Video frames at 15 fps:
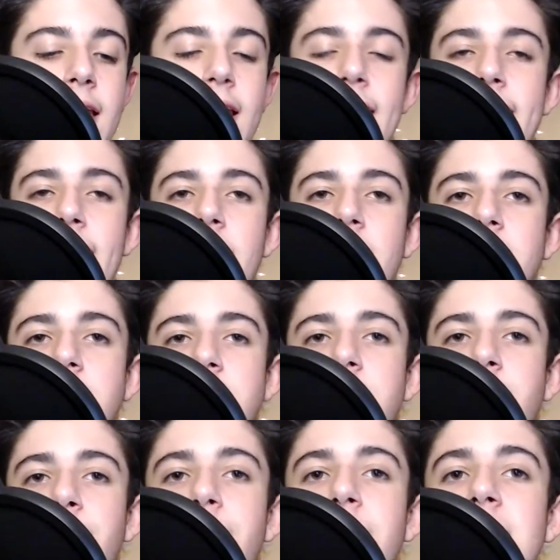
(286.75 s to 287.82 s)
And then
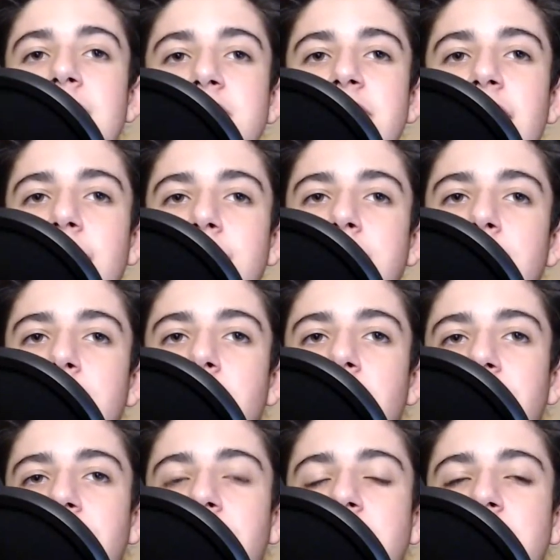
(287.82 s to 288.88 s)
to finish out the
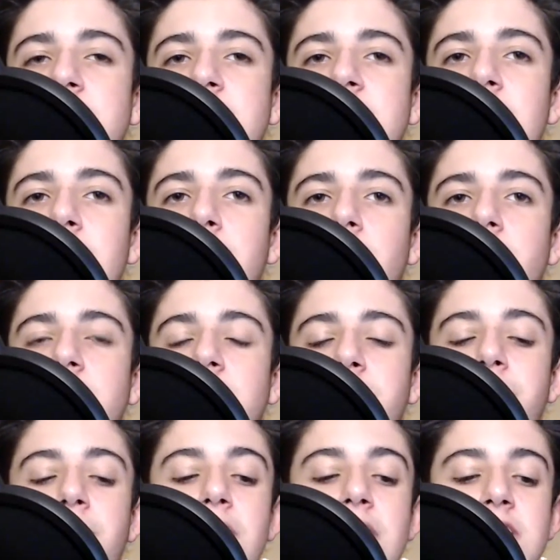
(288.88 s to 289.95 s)
month of December and to
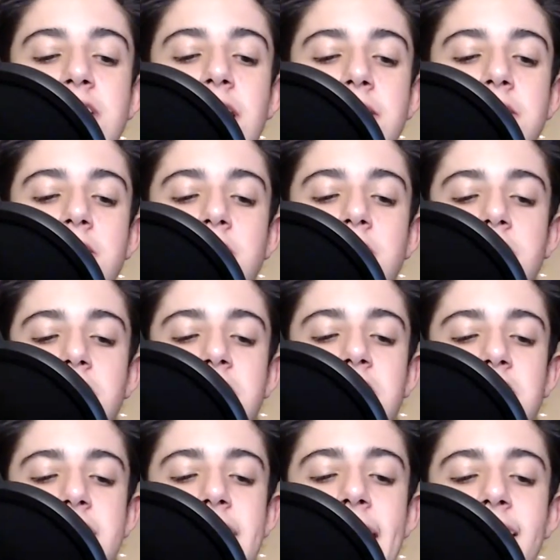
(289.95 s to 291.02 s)
finish out the
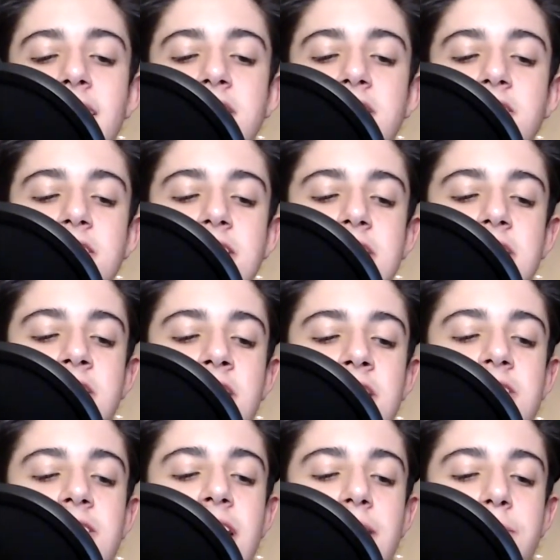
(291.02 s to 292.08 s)
calendar year,
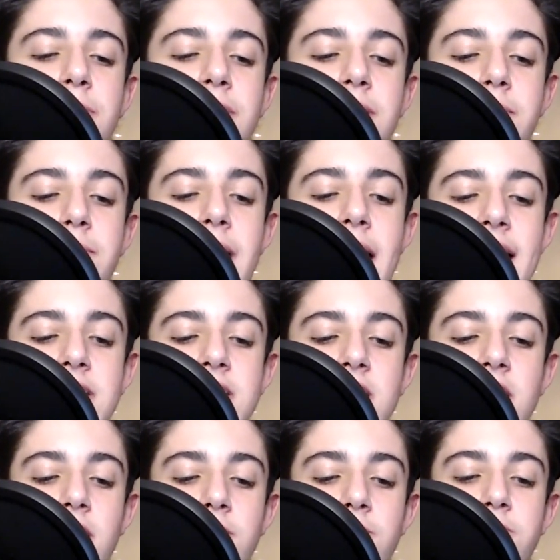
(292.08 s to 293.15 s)
you got to play the
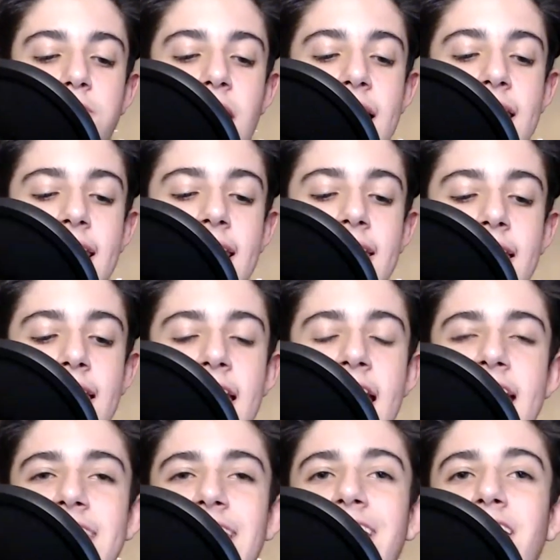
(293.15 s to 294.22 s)
Magic on Friday
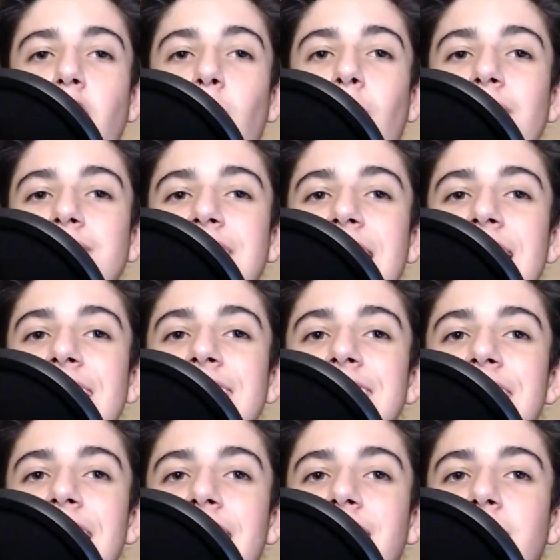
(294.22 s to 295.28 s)
and then go out to
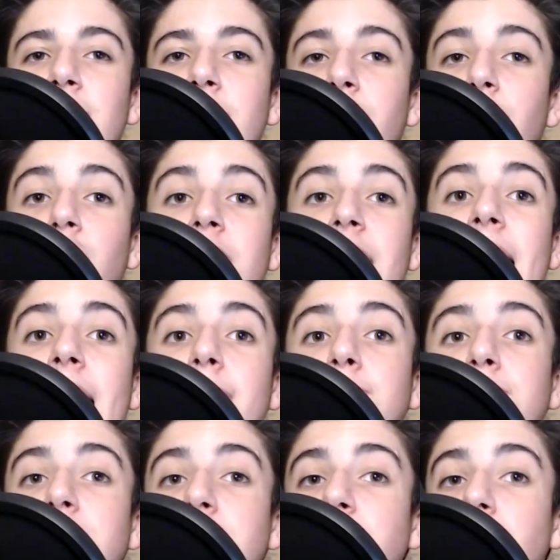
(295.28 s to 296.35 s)
Indiana for an
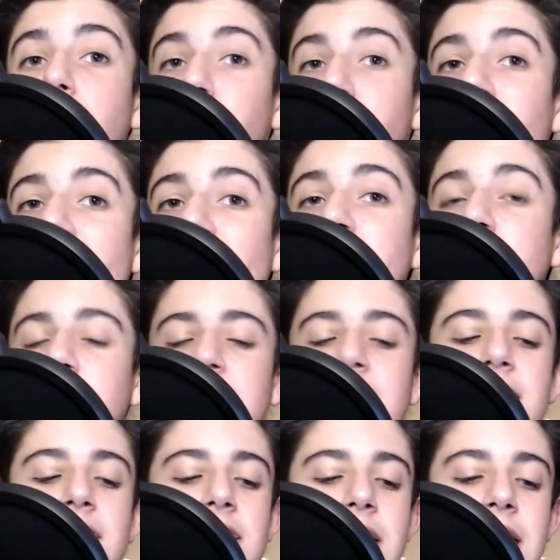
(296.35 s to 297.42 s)
absolute track
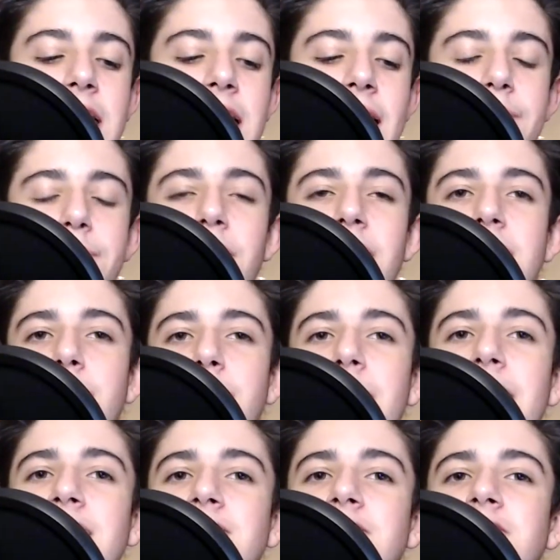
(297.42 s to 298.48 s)
meet and play the
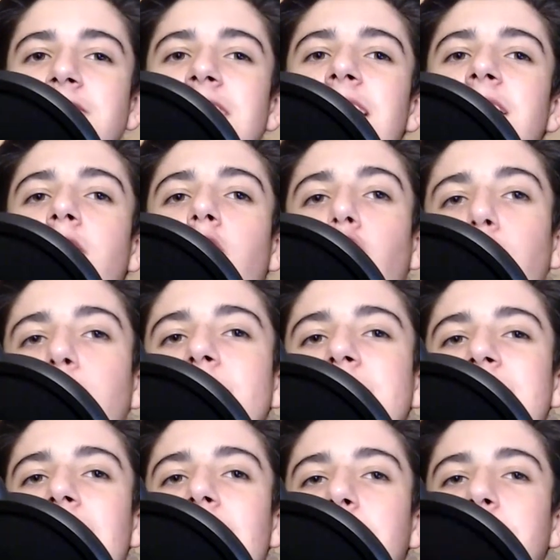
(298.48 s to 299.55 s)
Pacers and Obi
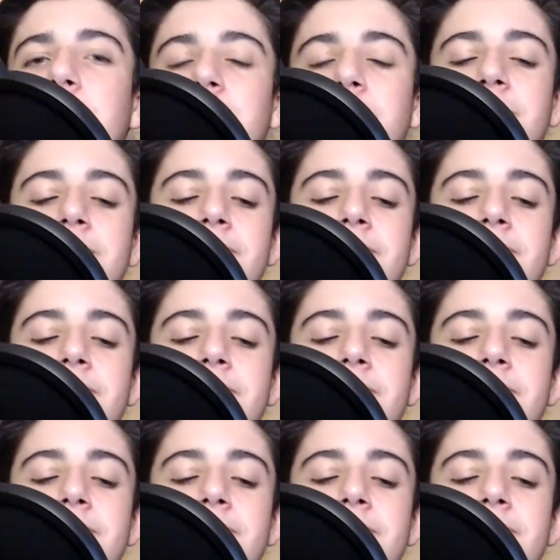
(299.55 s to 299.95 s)
Toppin.